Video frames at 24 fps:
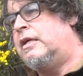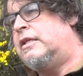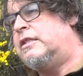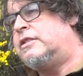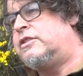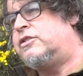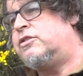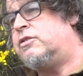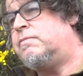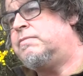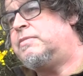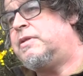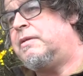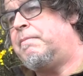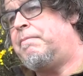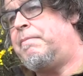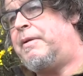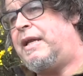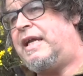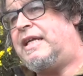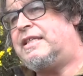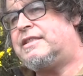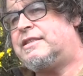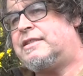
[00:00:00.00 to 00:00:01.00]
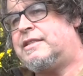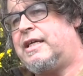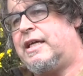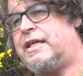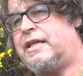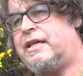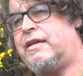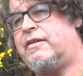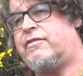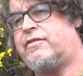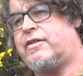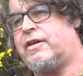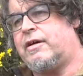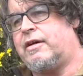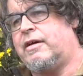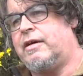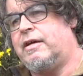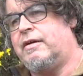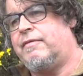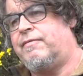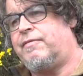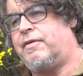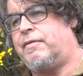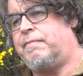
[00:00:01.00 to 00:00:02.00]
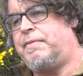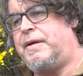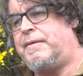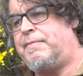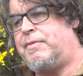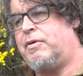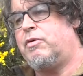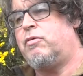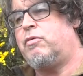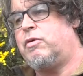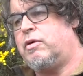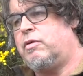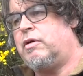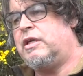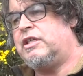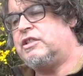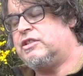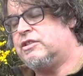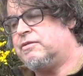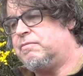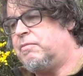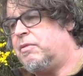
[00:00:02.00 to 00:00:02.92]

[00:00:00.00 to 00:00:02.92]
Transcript: something blessed at Easter for people who are religious,